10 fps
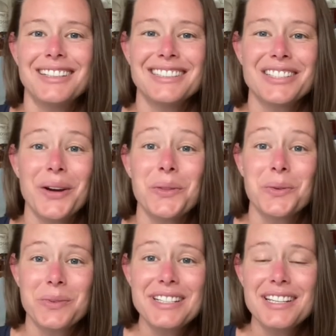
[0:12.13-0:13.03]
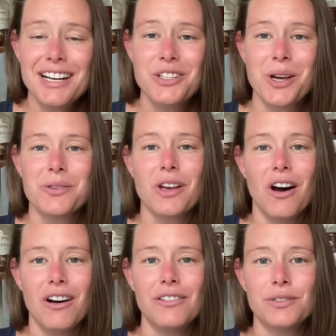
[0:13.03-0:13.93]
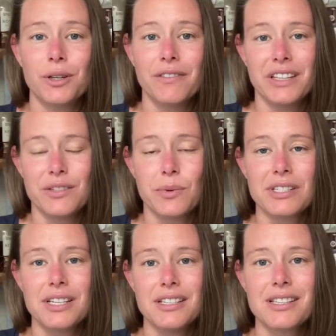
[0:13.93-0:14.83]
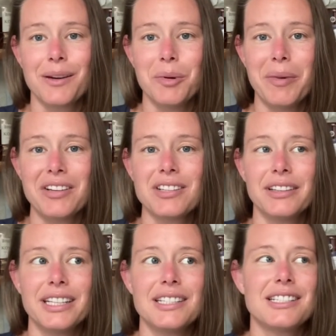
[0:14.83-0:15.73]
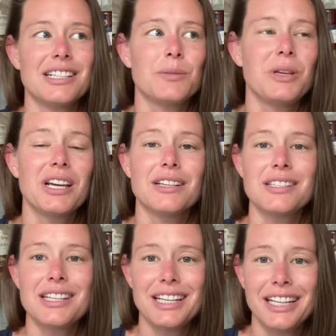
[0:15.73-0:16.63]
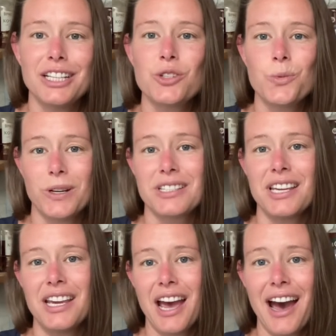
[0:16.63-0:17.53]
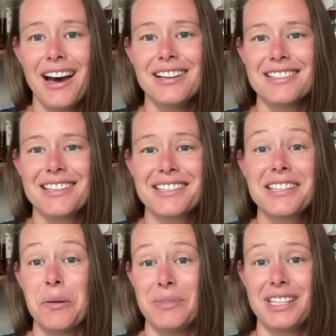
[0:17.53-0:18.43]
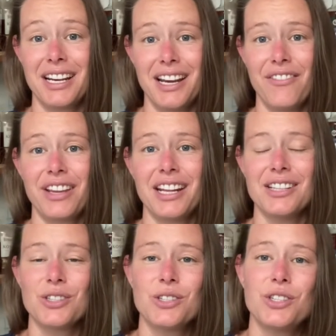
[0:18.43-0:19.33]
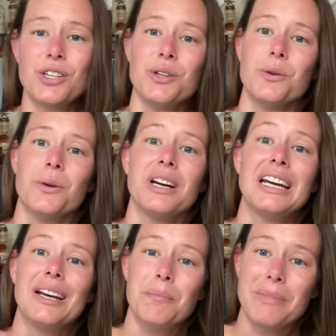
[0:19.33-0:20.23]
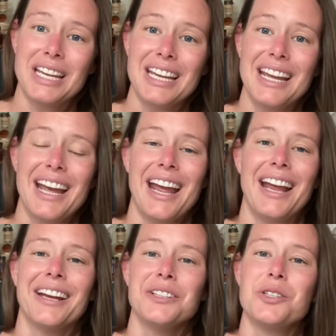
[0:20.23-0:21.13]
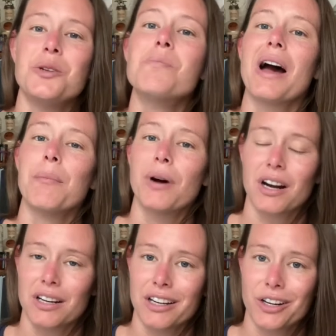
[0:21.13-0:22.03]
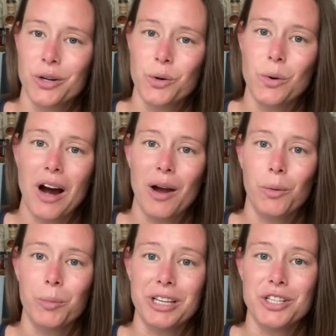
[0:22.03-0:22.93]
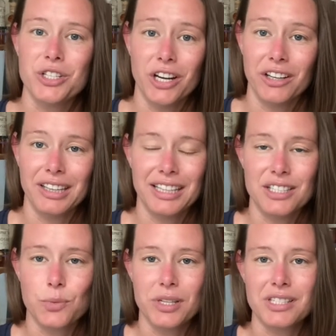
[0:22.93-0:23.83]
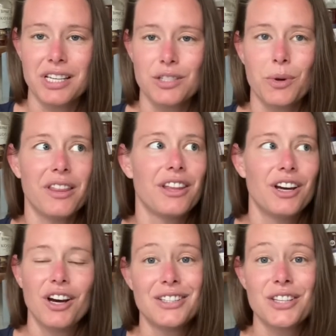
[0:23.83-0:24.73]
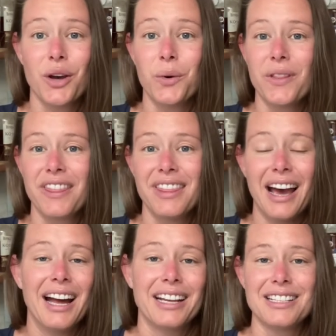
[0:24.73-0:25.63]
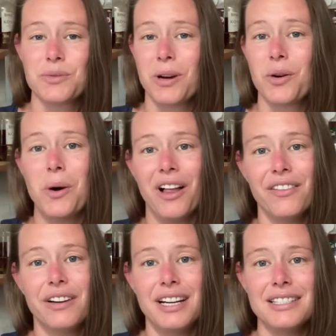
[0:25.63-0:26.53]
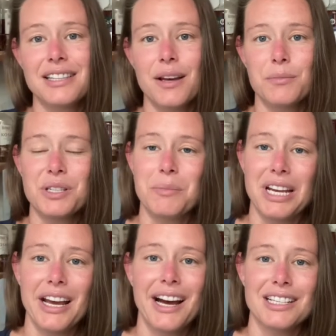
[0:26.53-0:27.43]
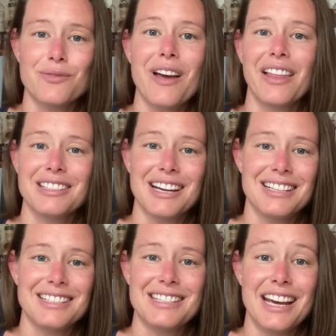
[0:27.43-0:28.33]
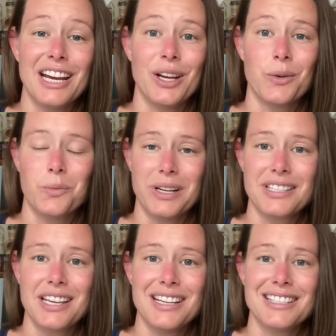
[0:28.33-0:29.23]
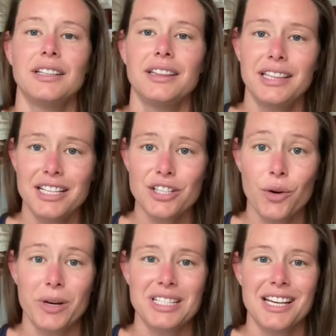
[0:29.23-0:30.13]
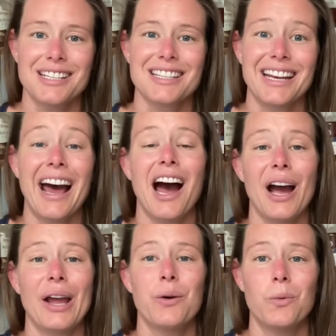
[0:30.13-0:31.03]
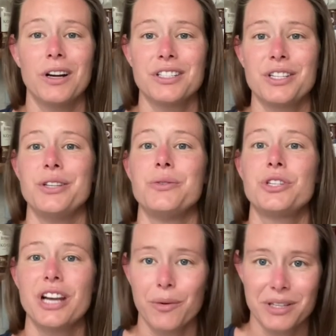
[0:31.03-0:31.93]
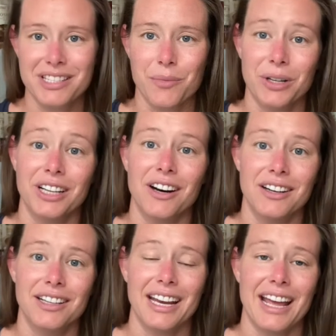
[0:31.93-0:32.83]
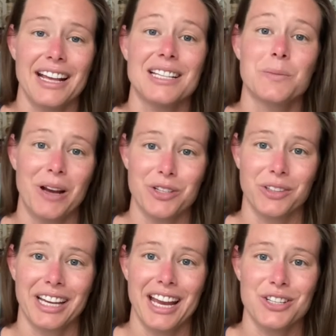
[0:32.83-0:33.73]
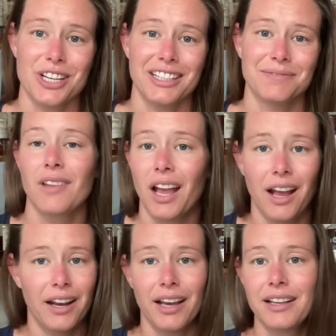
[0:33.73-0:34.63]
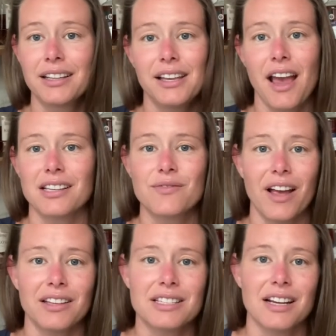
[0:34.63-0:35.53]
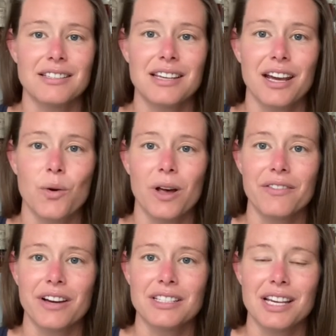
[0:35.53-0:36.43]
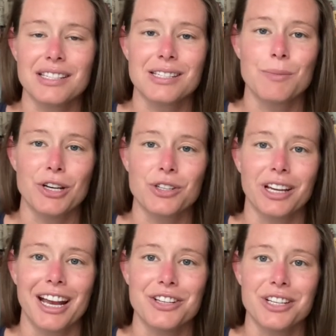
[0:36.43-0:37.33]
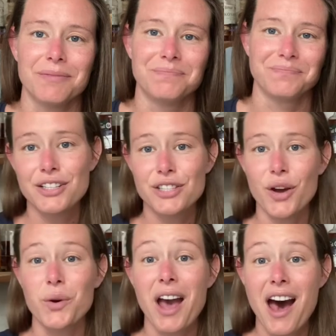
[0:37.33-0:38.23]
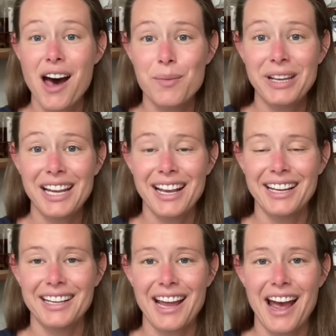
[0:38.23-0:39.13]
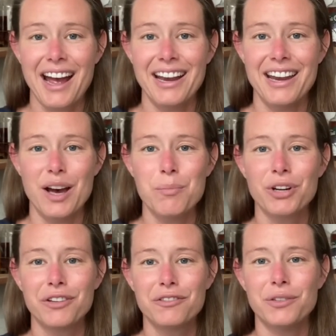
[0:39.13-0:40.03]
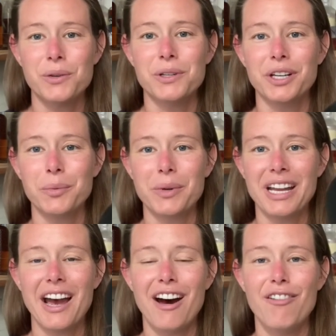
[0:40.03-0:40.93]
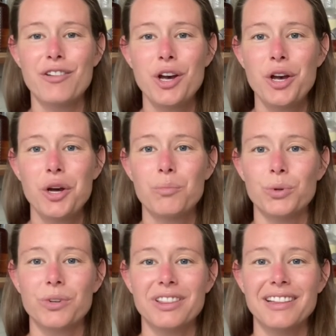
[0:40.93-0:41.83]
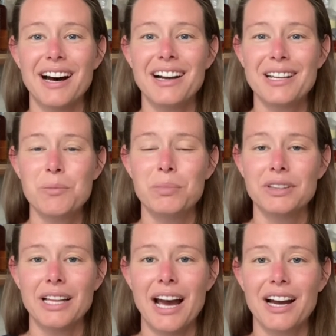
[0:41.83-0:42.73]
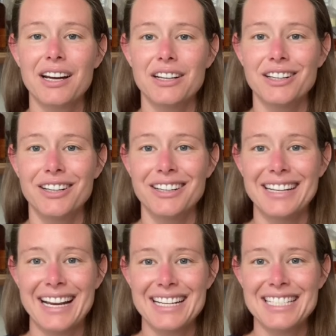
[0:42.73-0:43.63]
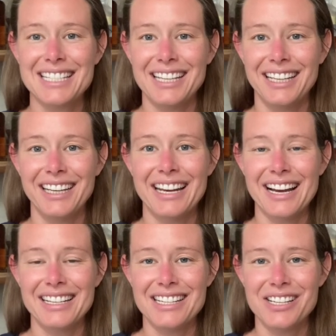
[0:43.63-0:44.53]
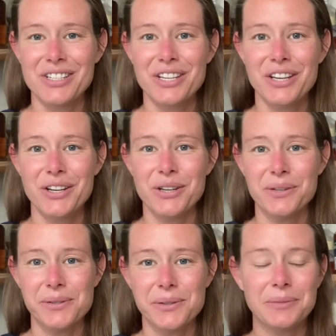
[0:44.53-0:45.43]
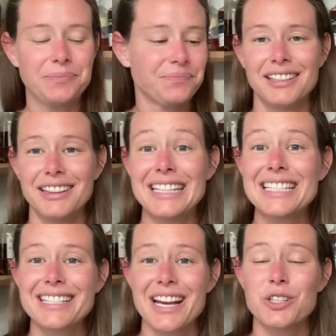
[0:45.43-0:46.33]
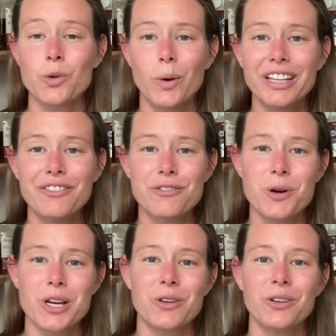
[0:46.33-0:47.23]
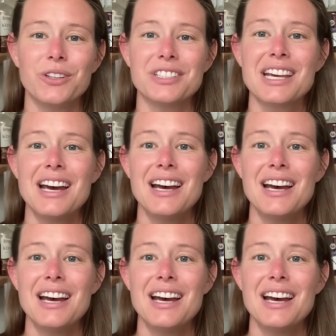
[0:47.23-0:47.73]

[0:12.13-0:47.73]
So the reason I chose all four of these whiskeys that I'm about to list is because each whiskey has some significance to me and to my partner who I will be sharing these whiskeys with. So that is what qualifies them to me as Valentine's Day whiskeys. These are whiskeys that I want to share with someone on a special occasion. And I guess Valentine's Day qualifies as a special occasion. So coming in at number four, we have Bruichladdich Black Art 1992. This is a 24-year-old